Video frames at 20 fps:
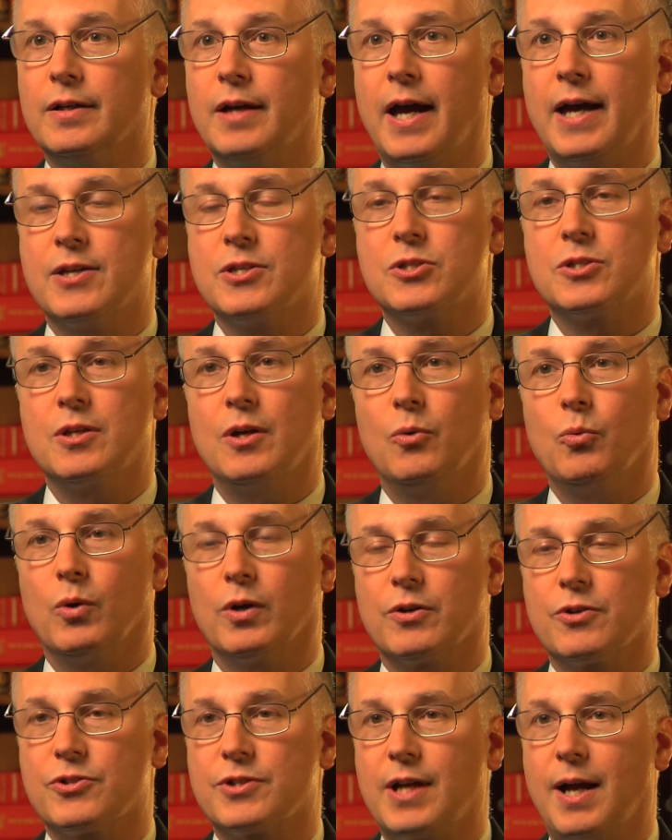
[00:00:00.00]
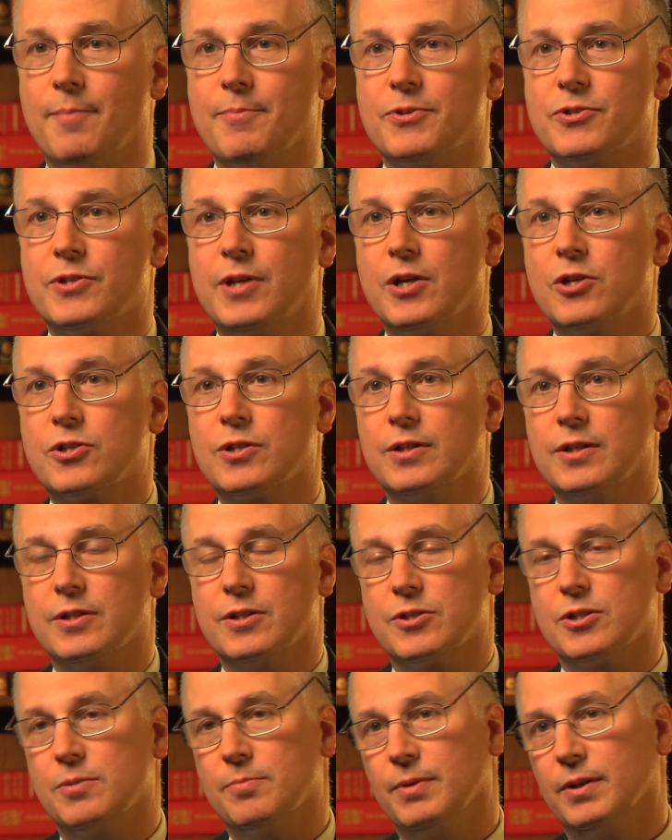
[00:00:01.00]
has a workers' compensation and
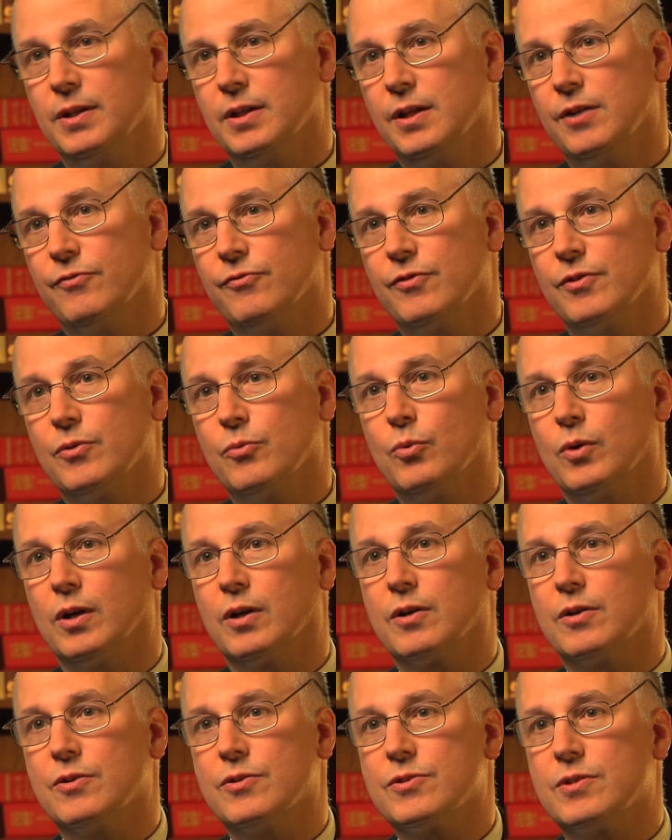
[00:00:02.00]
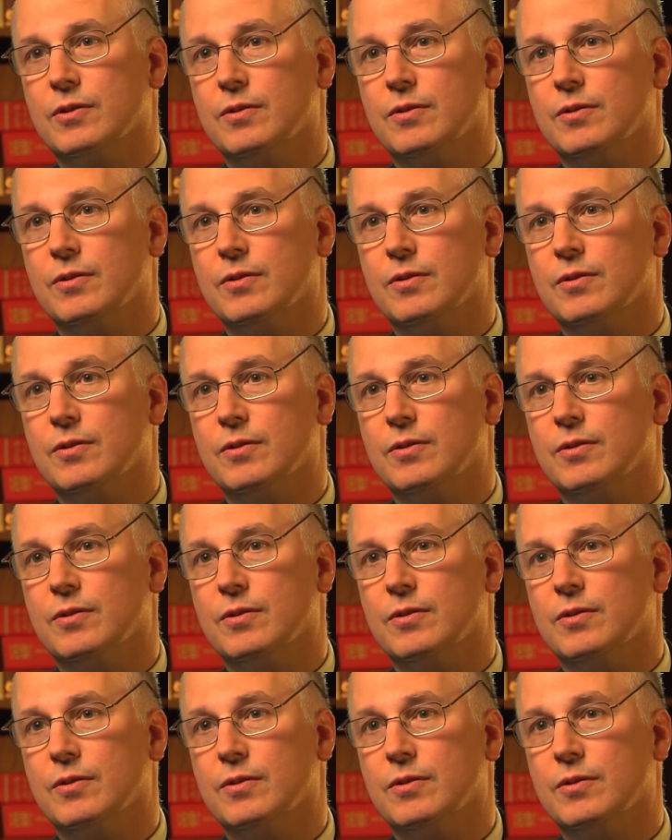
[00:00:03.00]
disability for the workers,